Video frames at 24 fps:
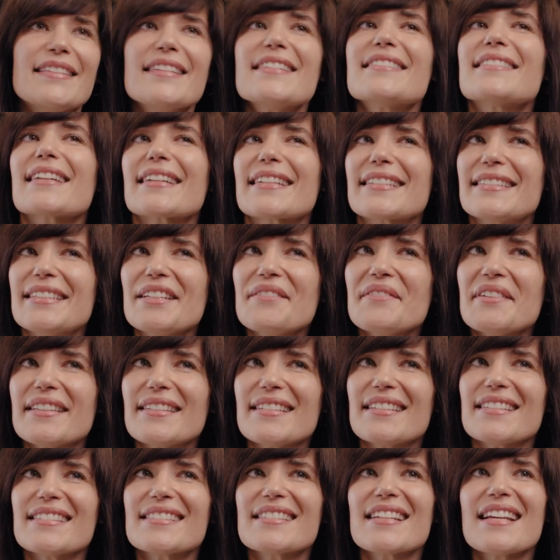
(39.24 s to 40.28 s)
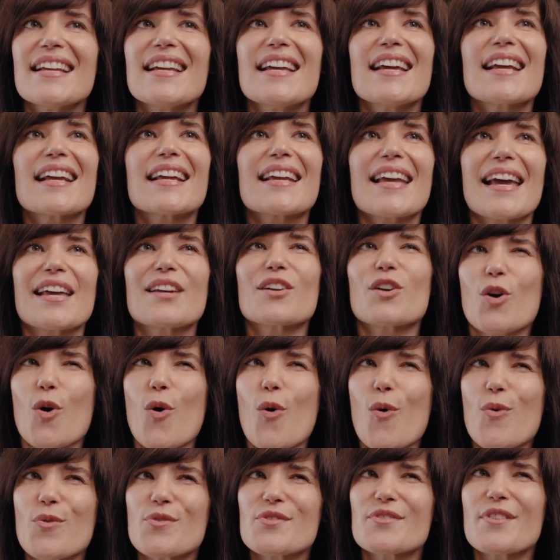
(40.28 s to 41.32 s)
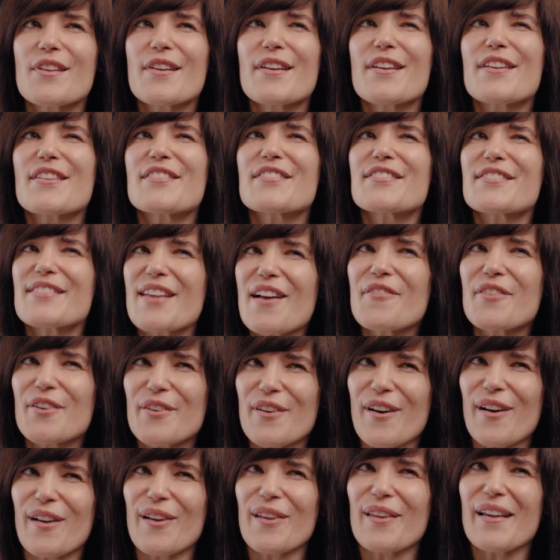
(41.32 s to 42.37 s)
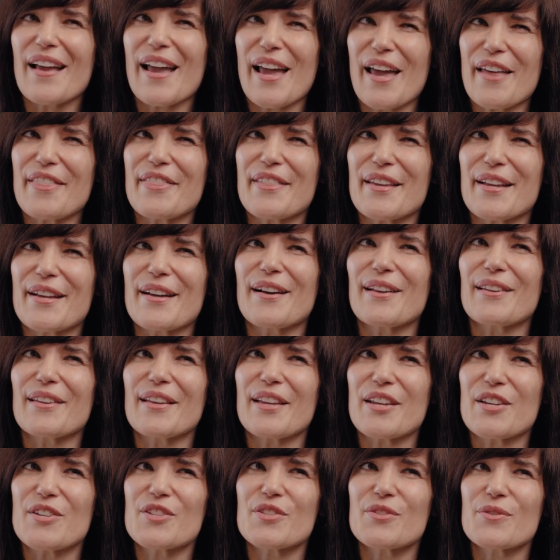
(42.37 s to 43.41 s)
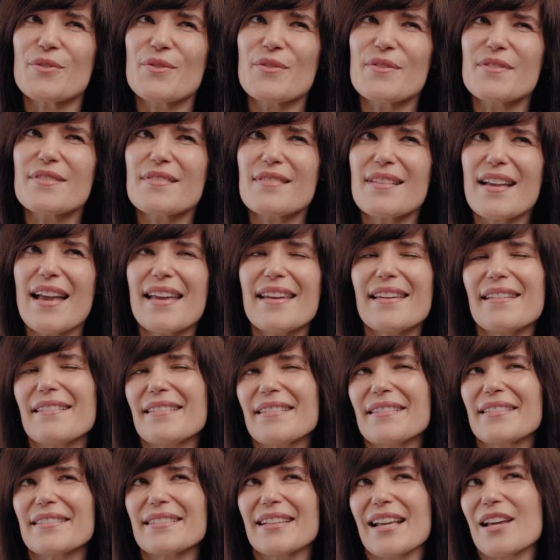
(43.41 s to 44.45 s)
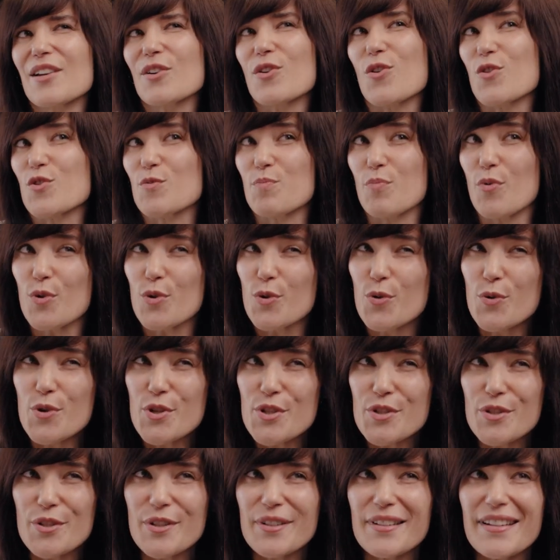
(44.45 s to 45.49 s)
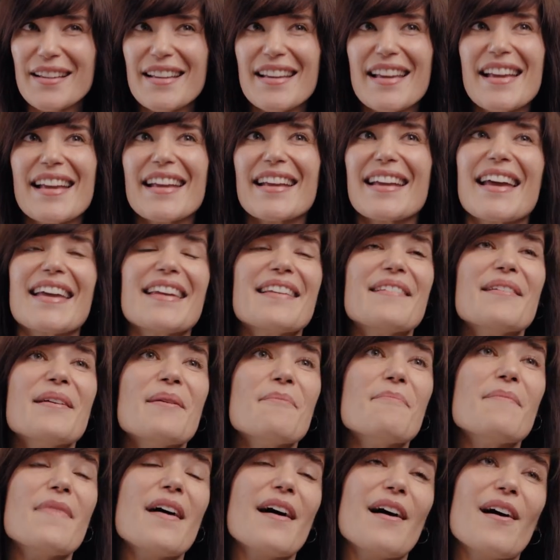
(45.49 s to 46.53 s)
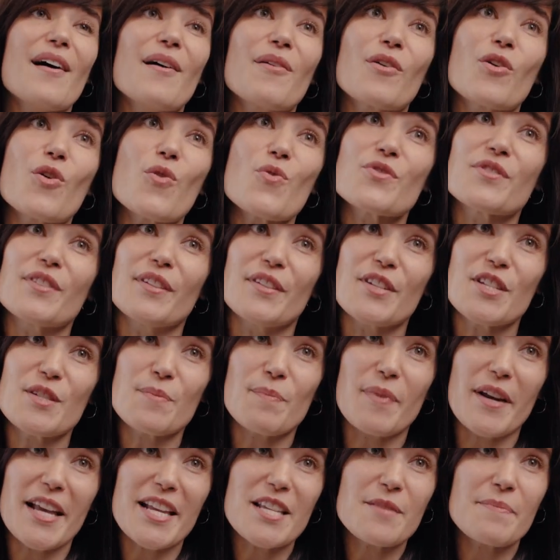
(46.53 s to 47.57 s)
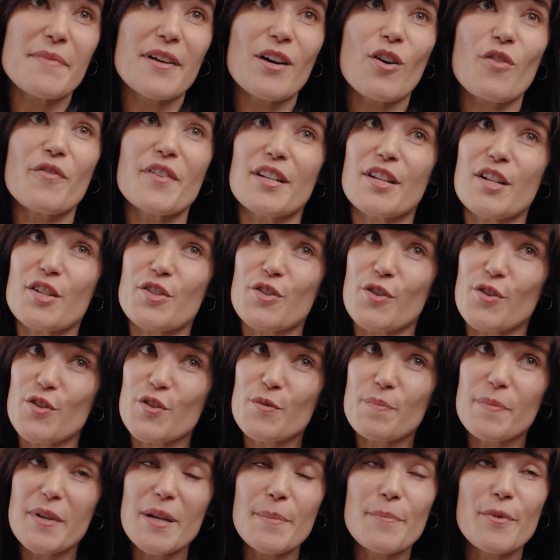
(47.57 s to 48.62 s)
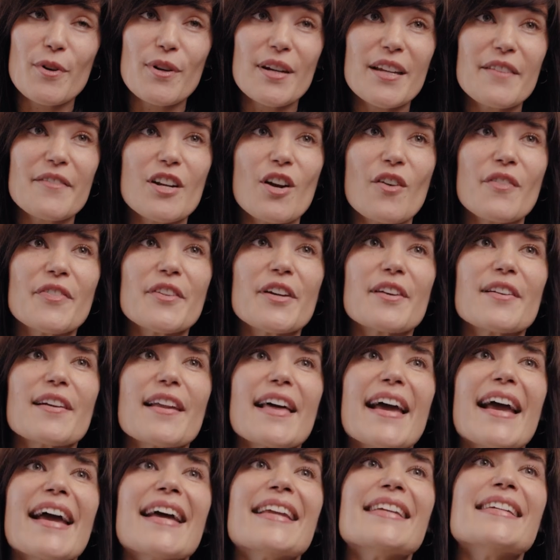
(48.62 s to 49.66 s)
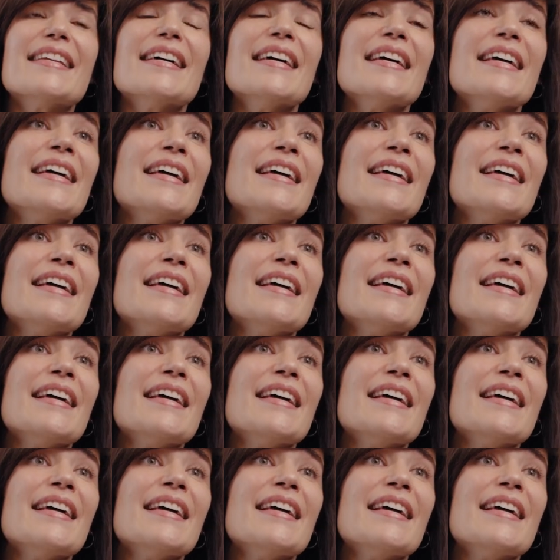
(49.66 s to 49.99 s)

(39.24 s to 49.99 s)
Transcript: These activities can cause several ethical issues and it can cause pollution, can cause the displacement of indigenous people living on their land,